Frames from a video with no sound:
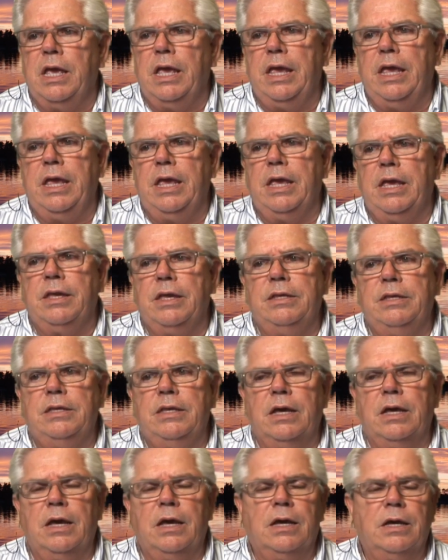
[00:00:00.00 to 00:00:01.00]
And
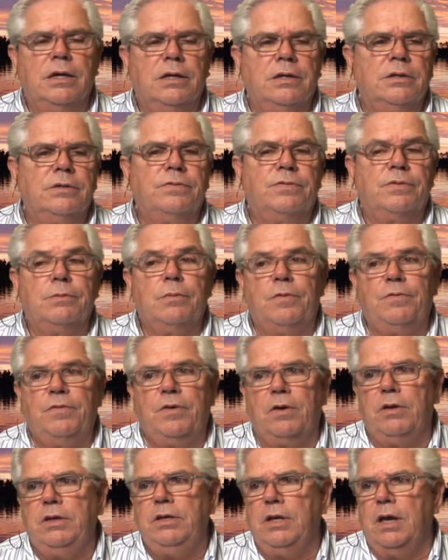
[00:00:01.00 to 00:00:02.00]
from a
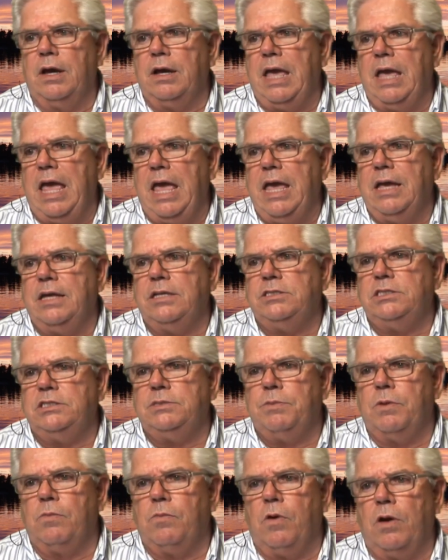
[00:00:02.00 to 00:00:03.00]
very young age, he's
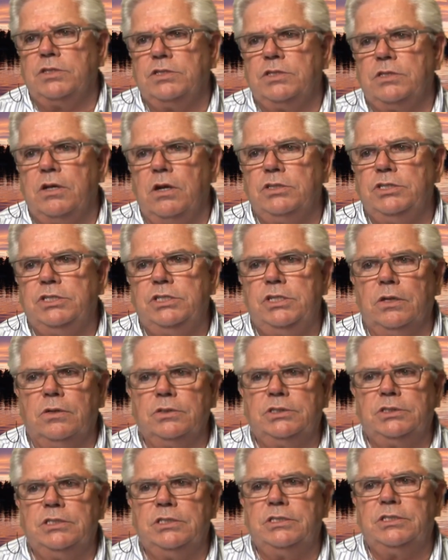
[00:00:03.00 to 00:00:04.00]
been watching our show
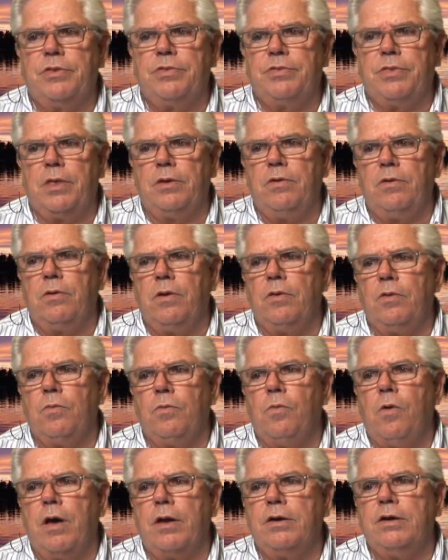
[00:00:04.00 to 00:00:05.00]
since the Thunder on the
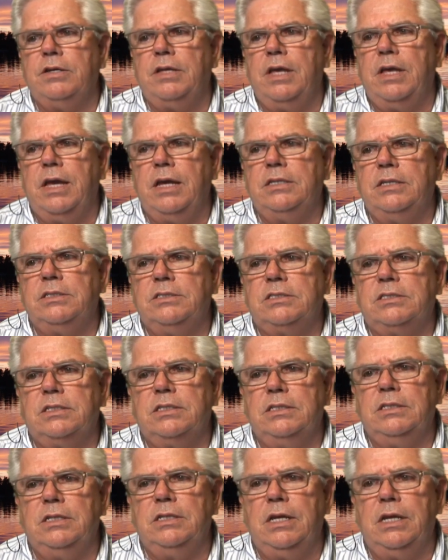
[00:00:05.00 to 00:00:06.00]
Water days,
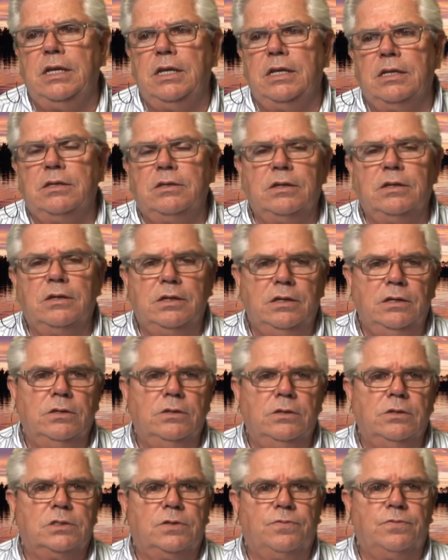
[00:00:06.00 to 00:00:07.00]
and he
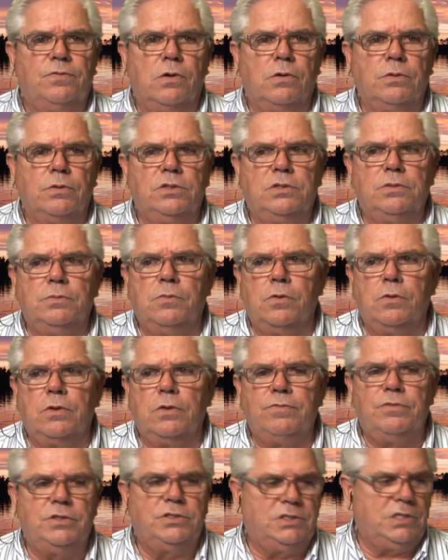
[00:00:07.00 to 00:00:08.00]
looks forward to more
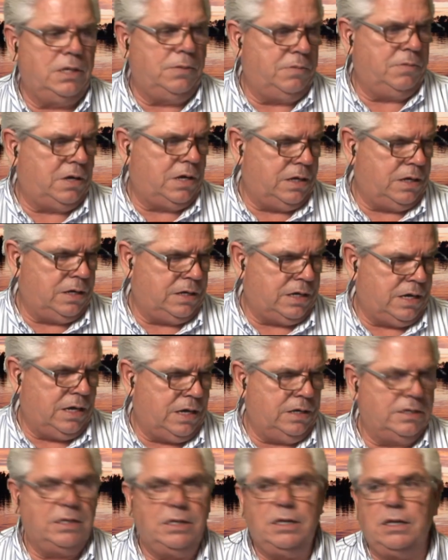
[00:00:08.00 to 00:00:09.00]
of the same kind of
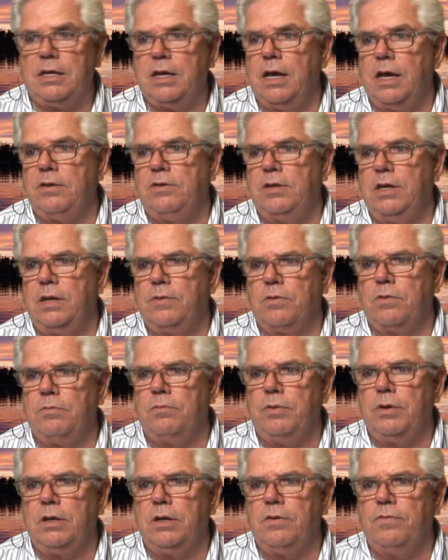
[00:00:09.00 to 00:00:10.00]
content we're
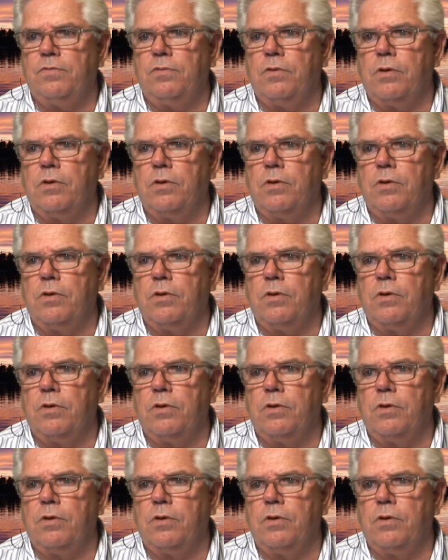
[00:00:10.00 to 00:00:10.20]
bringing